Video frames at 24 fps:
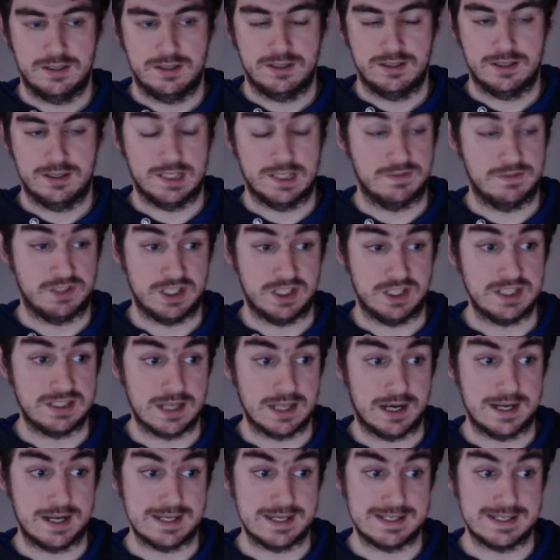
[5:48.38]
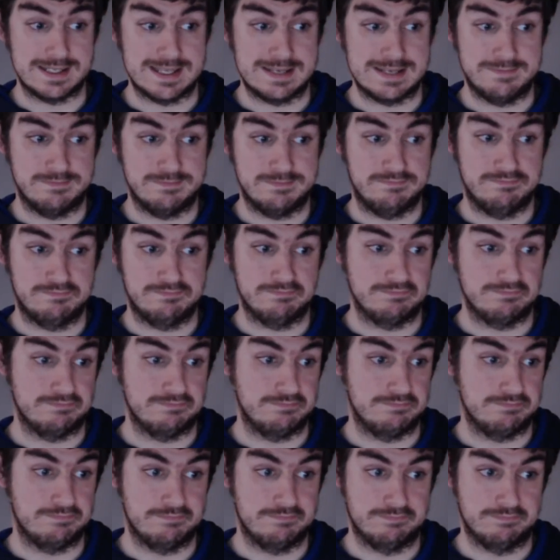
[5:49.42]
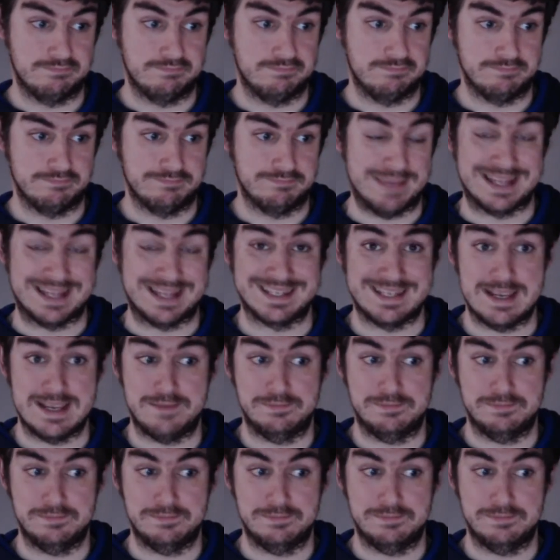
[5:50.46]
and if she dies, then that's it.